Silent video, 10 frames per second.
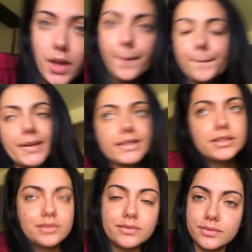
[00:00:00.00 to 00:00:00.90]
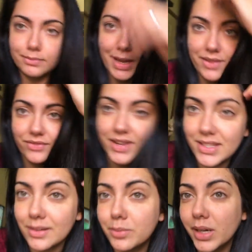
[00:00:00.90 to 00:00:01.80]
But my face
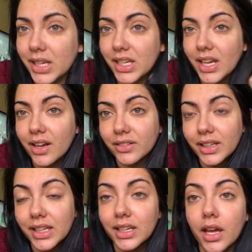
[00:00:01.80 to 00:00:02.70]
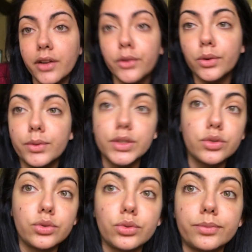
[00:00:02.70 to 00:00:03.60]
are breaking out and I don't know what to
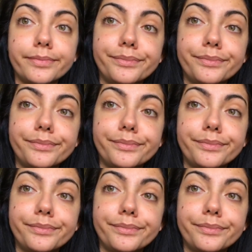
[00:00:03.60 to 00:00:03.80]
do.